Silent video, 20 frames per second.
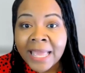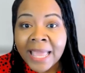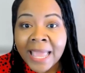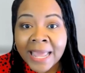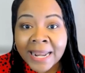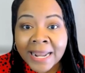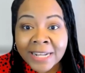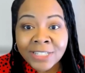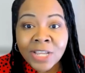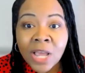
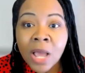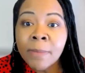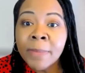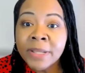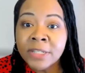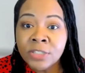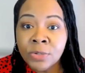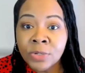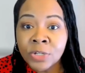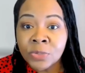And I taught my
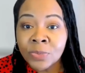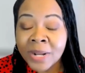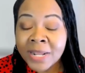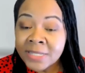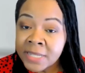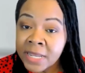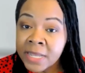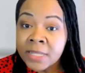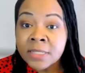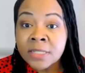students when I
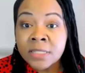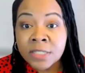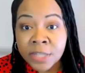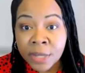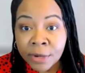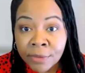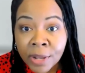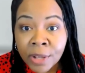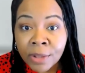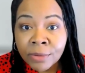say
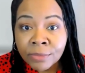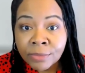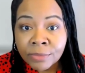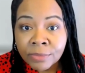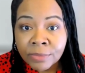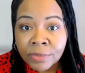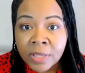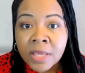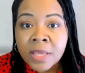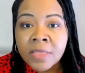zero,
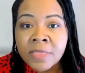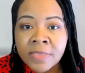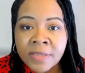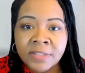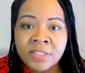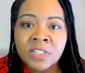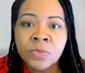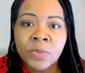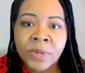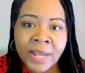
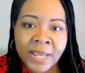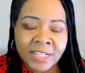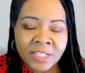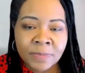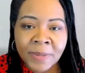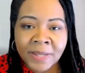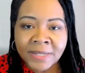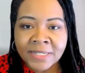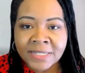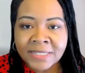this is what I
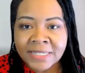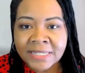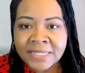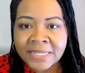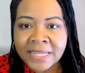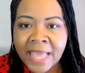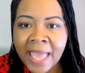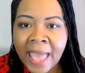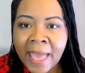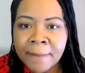expected to
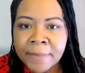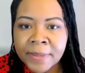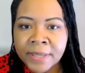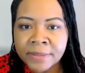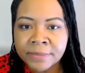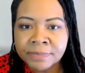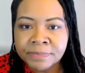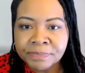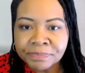see happen.